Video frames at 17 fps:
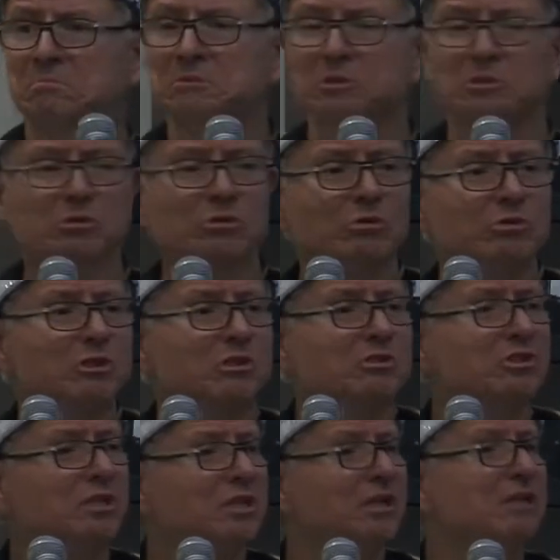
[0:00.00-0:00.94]
There's no
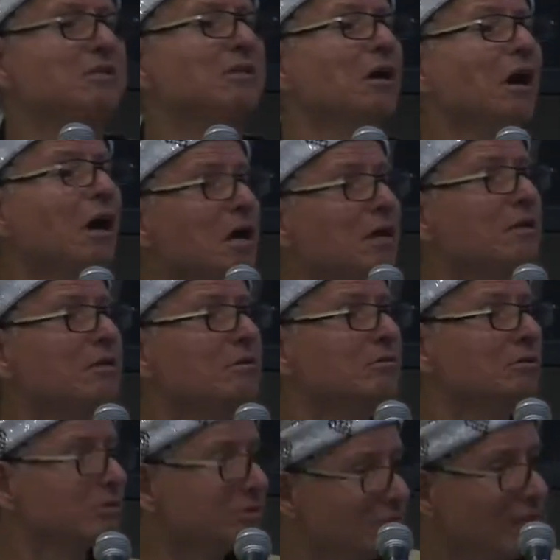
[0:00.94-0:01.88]
such thing as
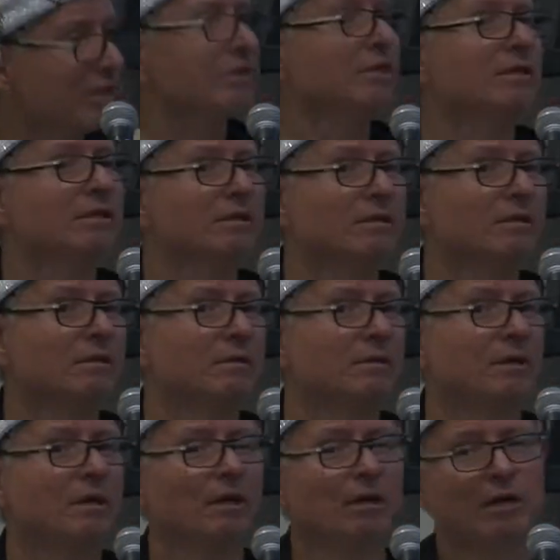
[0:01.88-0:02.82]
God. There's nothing.
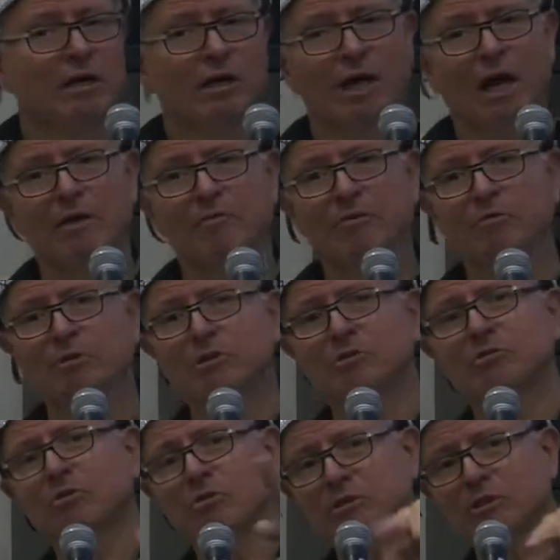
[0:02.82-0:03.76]
I even
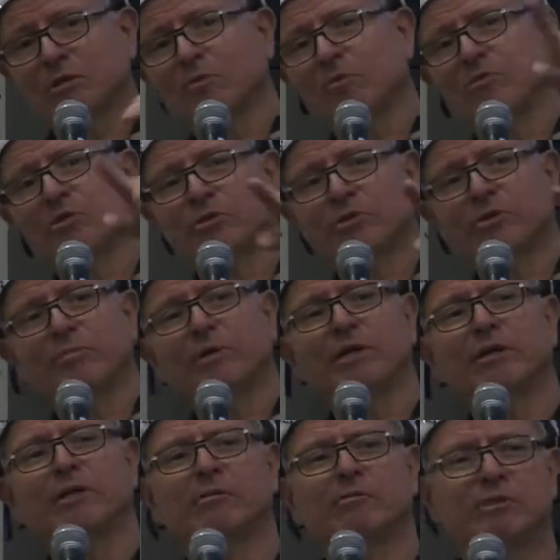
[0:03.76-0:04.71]
went and told some of the older
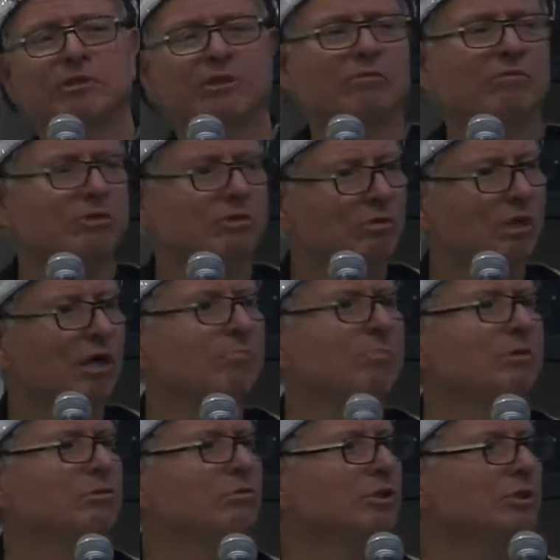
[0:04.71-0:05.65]
men in the reserve, I said, what
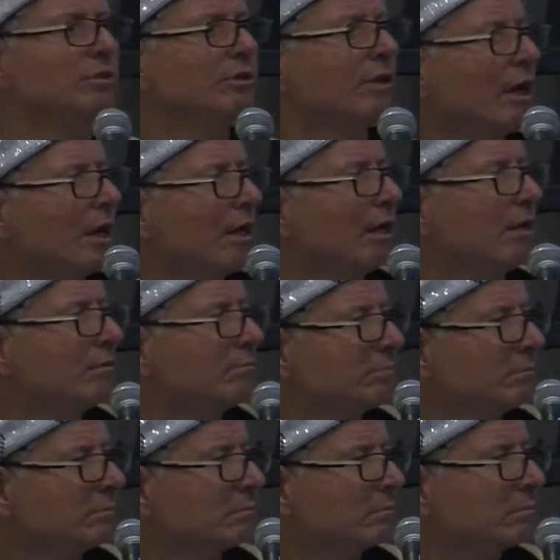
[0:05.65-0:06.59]
happens when you die?
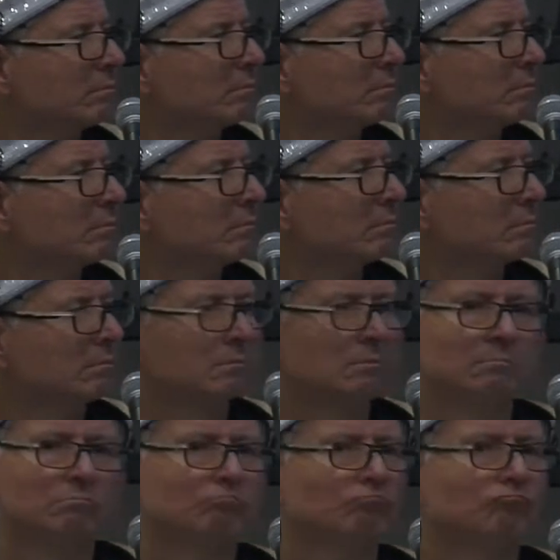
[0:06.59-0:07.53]
I
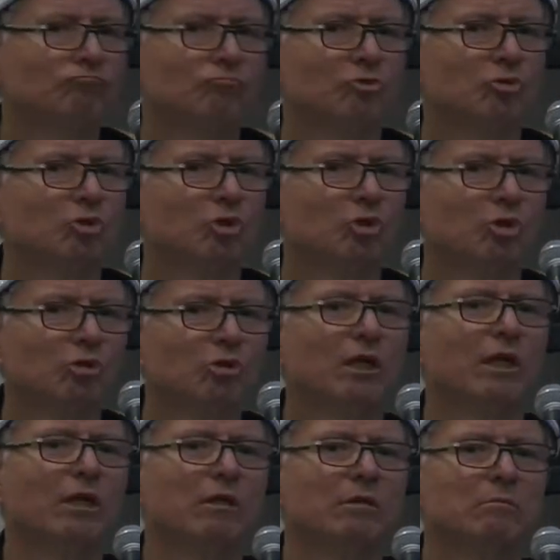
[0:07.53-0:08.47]
said, you're
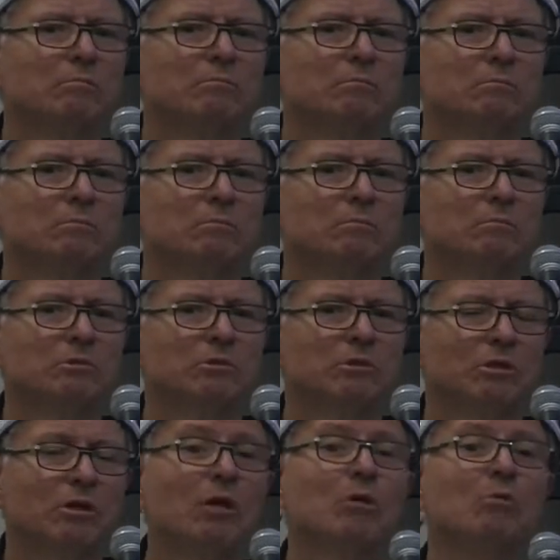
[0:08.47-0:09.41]
dead.
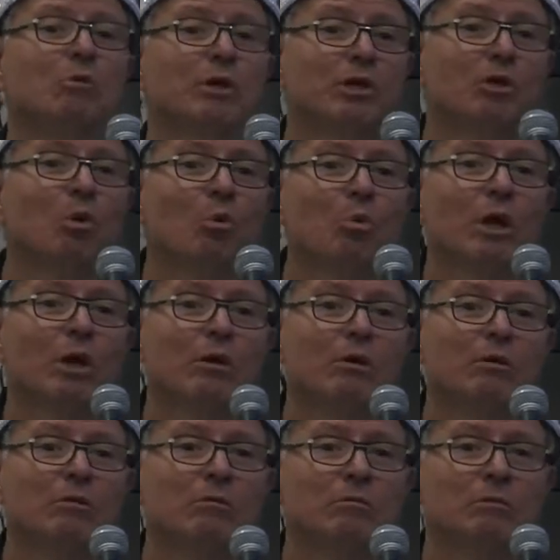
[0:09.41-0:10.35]
You're not going
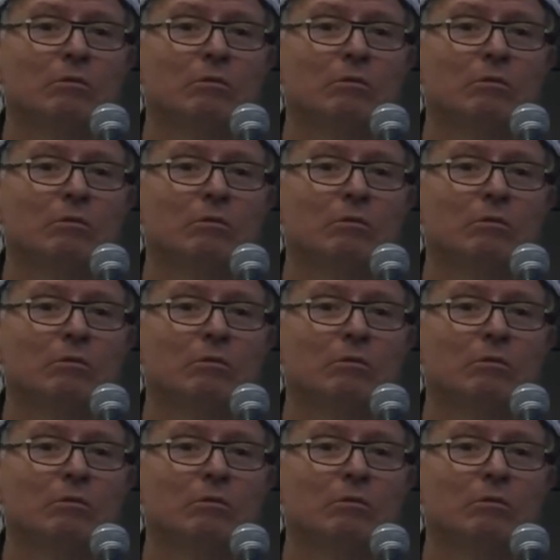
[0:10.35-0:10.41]
nowhere.